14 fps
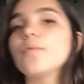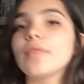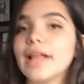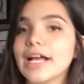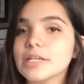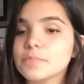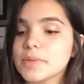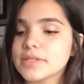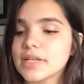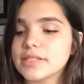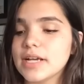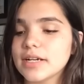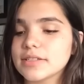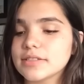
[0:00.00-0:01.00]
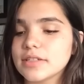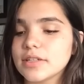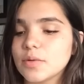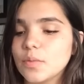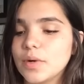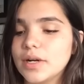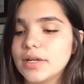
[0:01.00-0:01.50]
Last person I
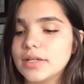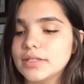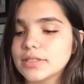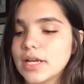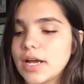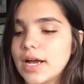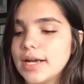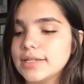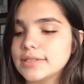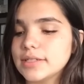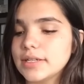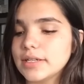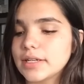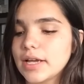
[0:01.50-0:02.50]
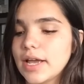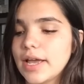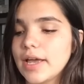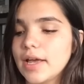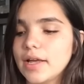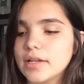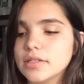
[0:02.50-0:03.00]
texted was Isaac
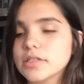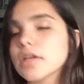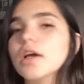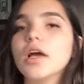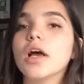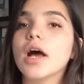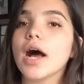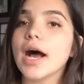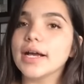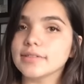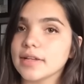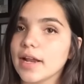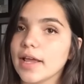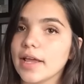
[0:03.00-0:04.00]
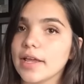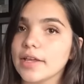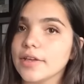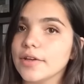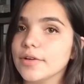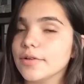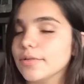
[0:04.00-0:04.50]
and I said, I hate
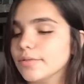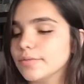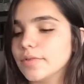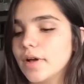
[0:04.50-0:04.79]
you.